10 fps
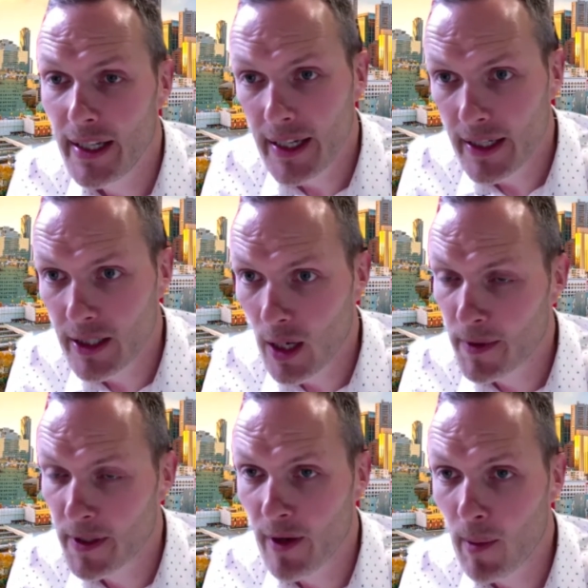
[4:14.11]
in terms
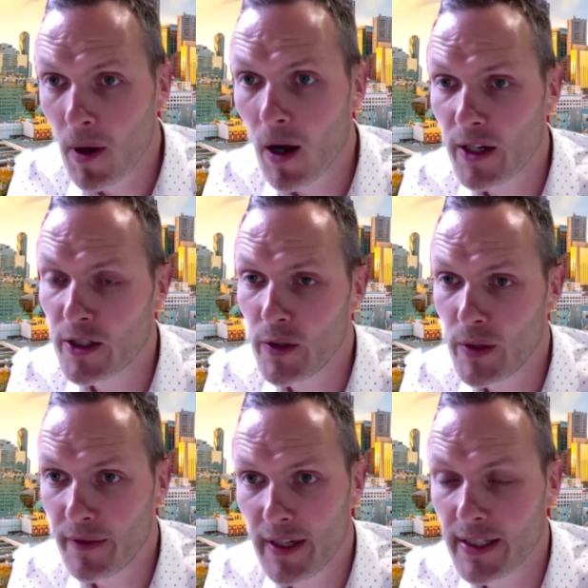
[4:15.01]
of applying to
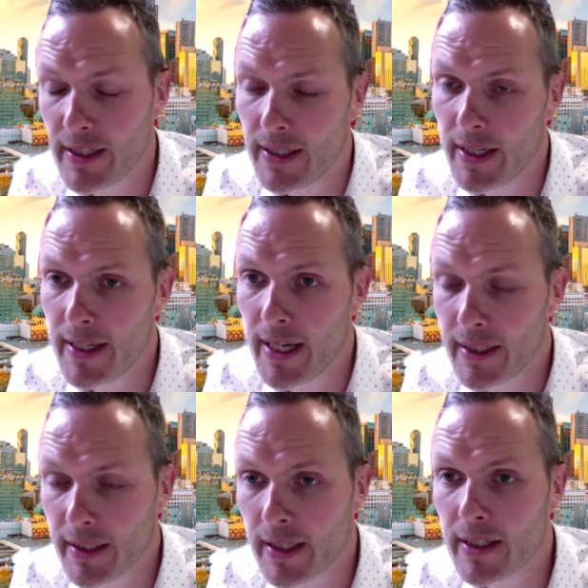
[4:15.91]
university and then
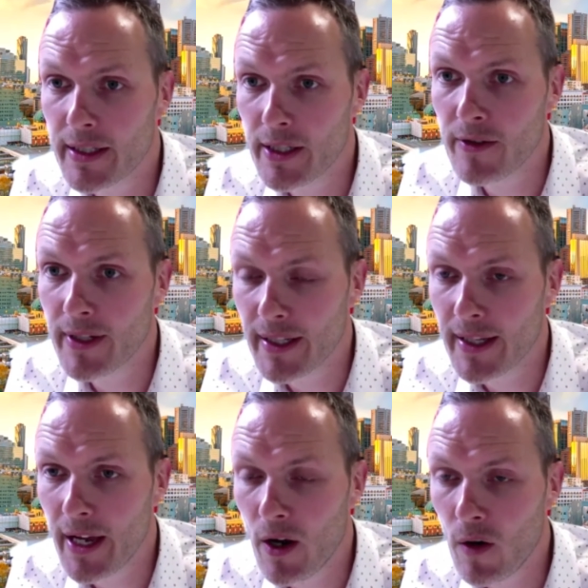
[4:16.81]
considering
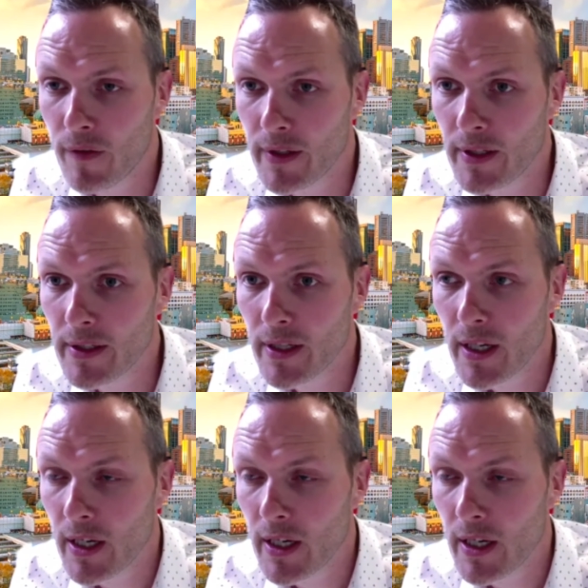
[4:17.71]
their offers.